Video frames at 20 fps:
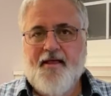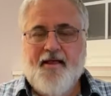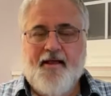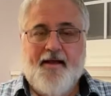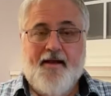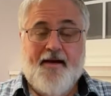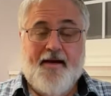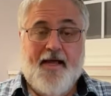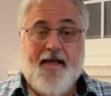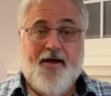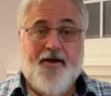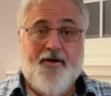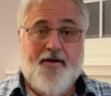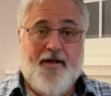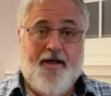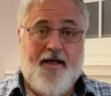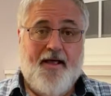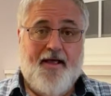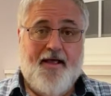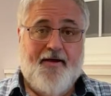Now,
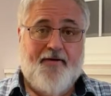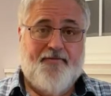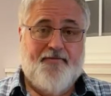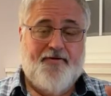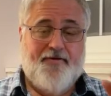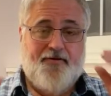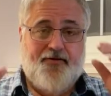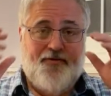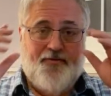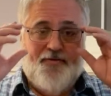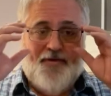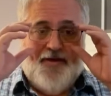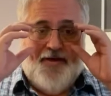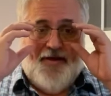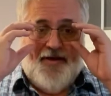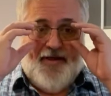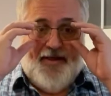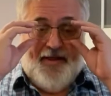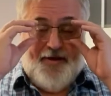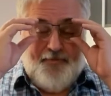I have to
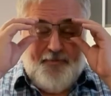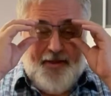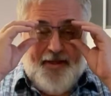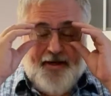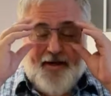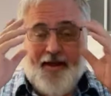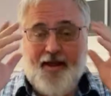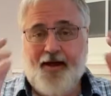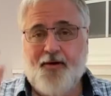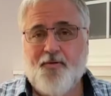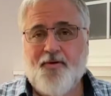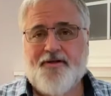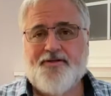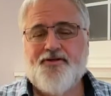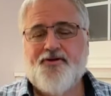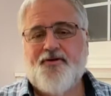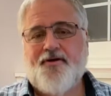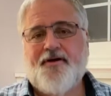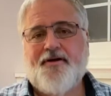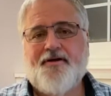admit, I was
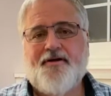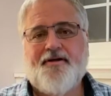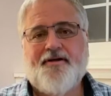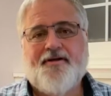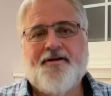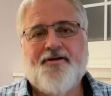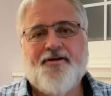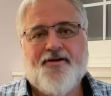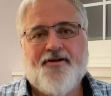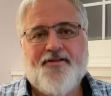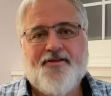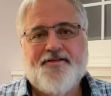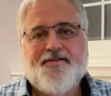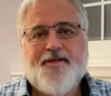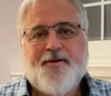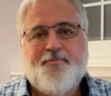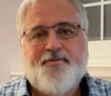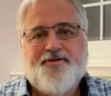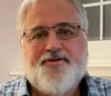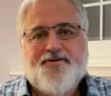going to call this
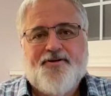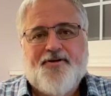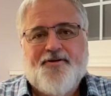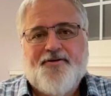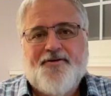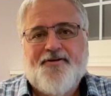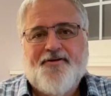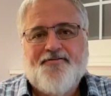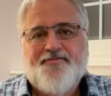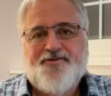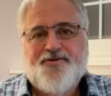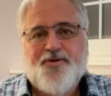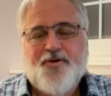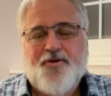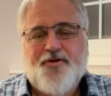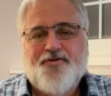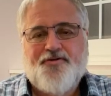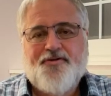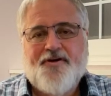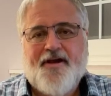episode of
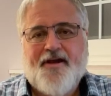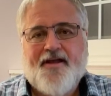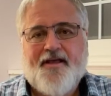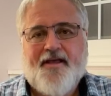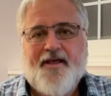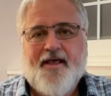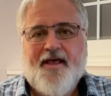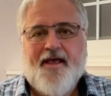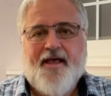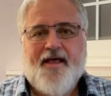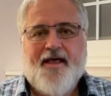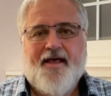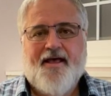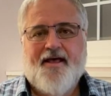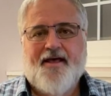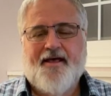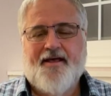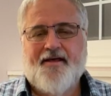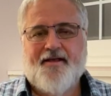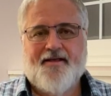Soul Trek
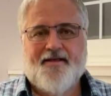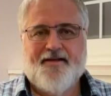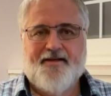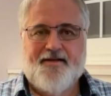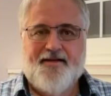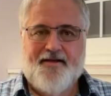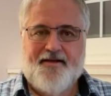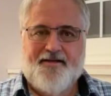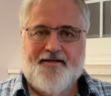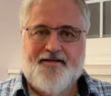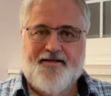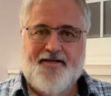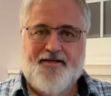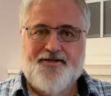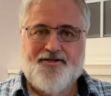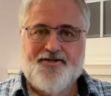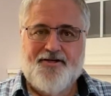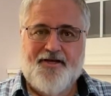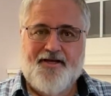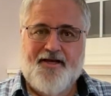
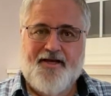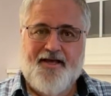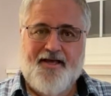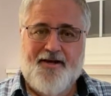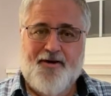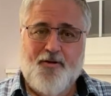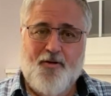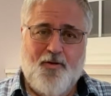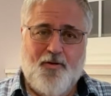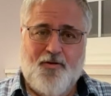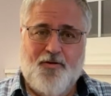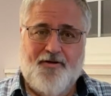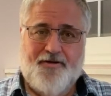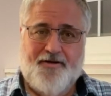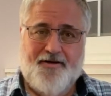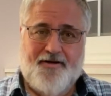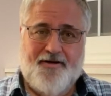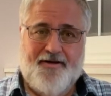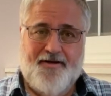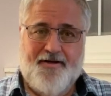Teaching an
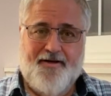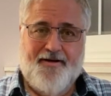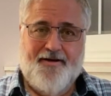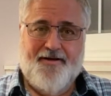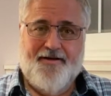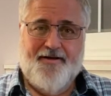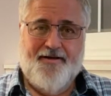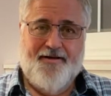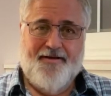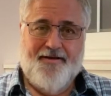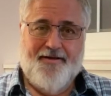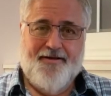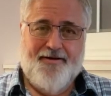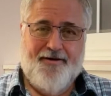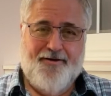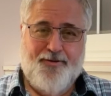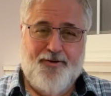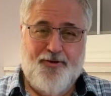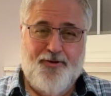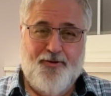Old Nun
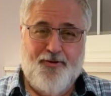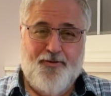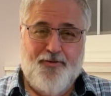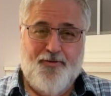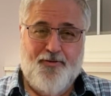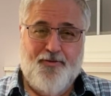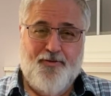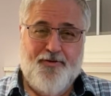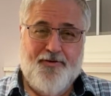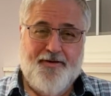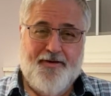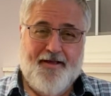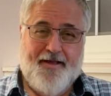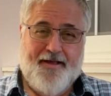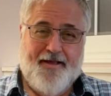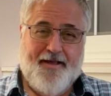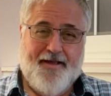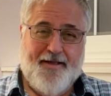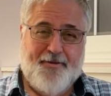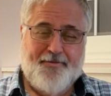New
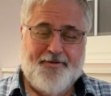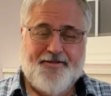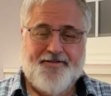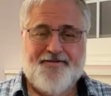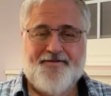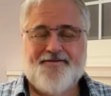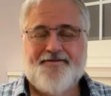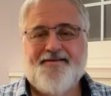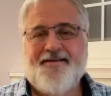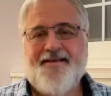Habits.